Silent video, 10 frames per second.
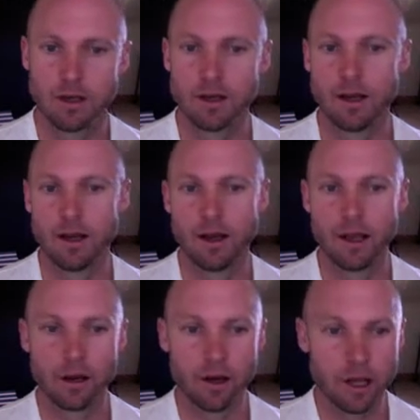Uh,
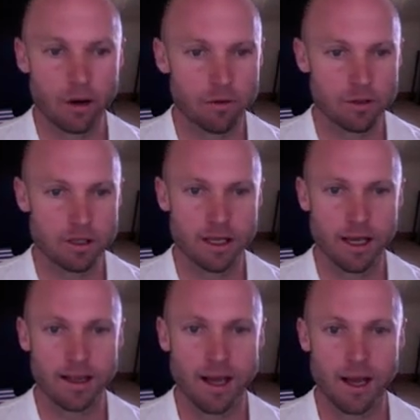and, and obviously,
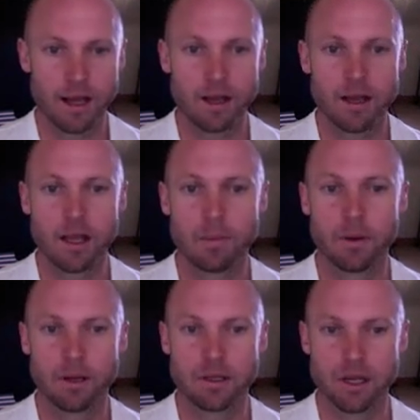getting that hip
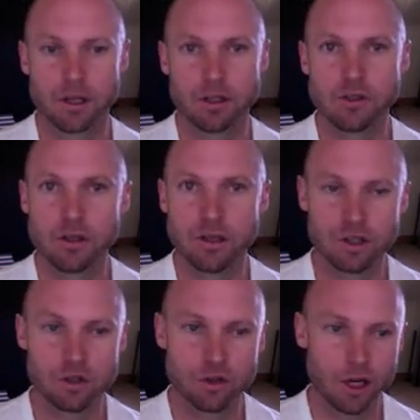extension to the
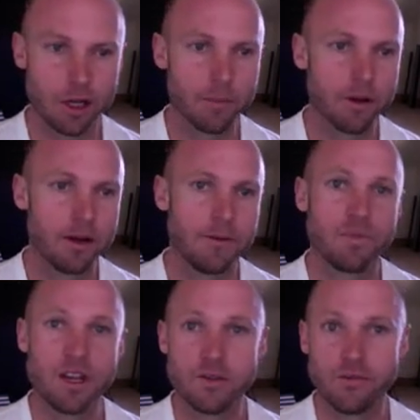extreme
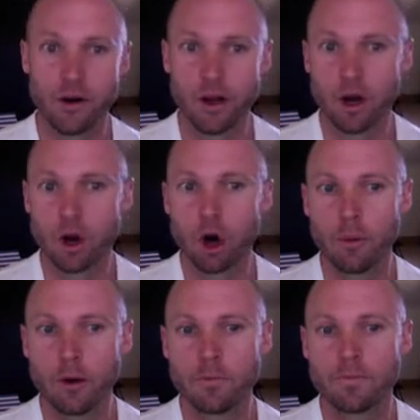is very
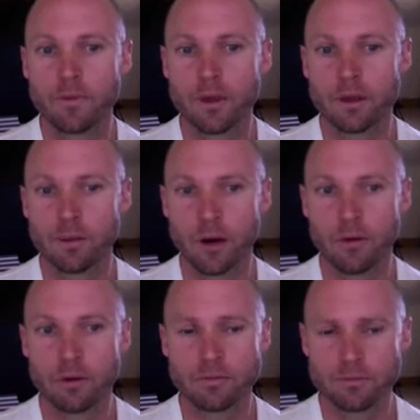uncommon in the weight
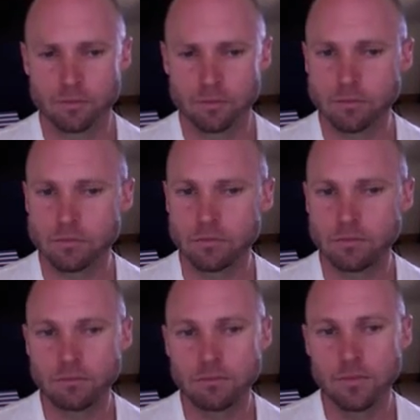room.
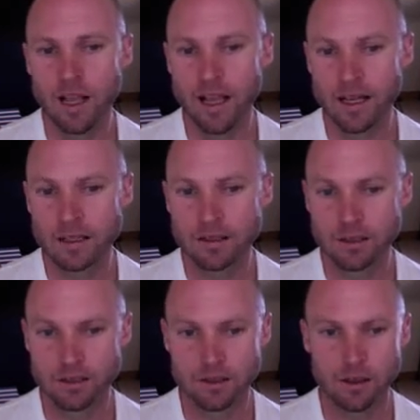And
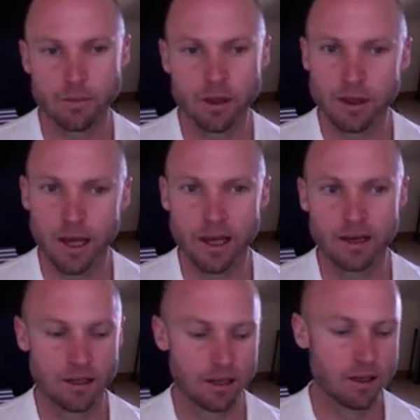it's something that
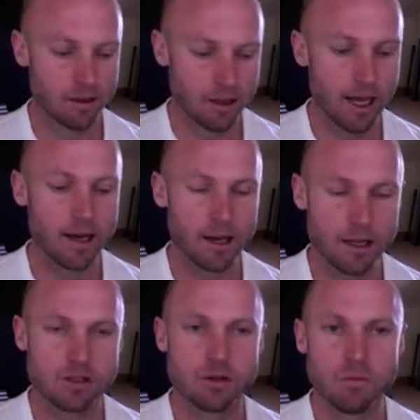can
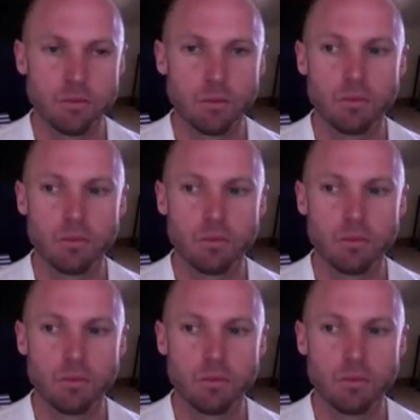lead to